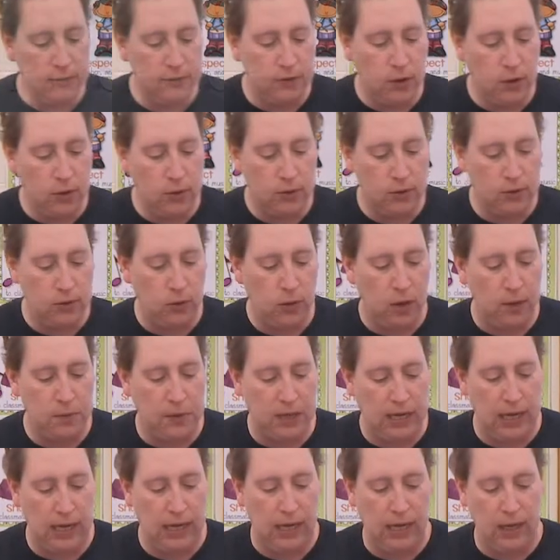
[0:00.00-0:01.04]
of those who are
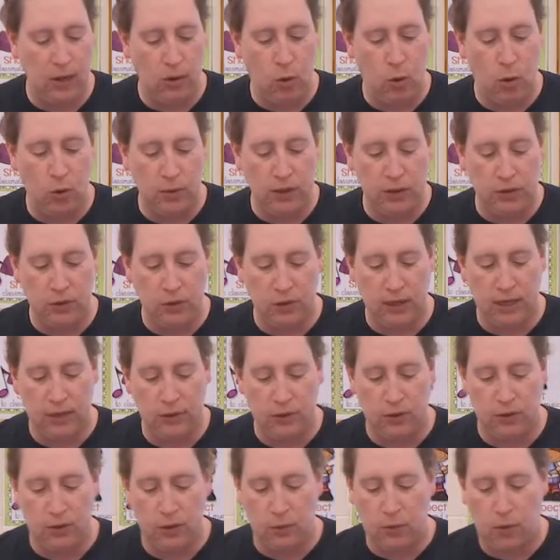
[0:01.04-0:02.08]
beginning or returning
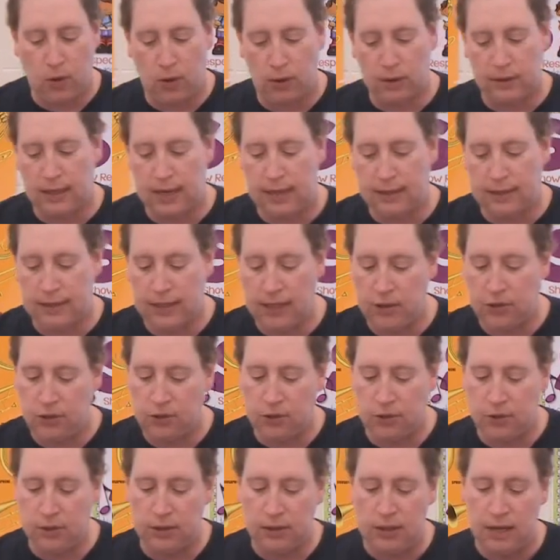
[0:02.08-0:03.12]
to their roles as
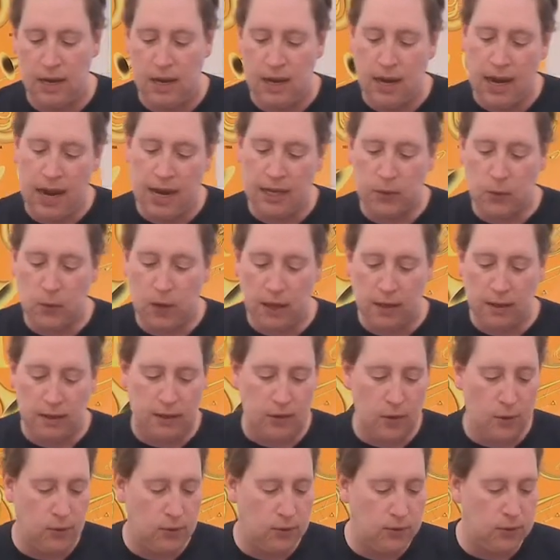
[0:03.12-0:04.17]
teachers, as well as
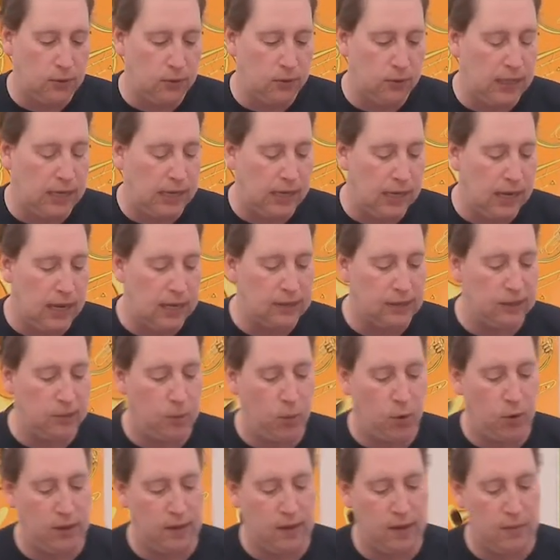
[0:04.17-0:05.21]
those who lead and
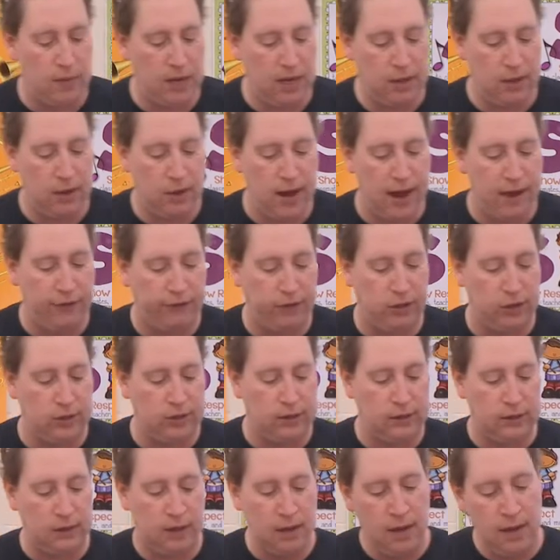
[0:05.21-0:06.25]
support them in their
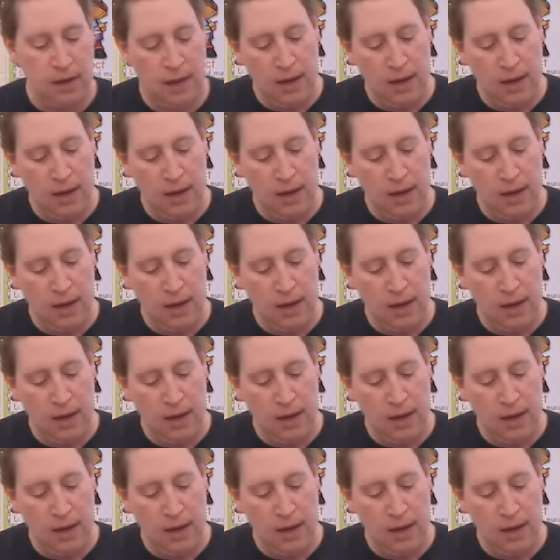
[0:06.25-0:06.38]
efforts.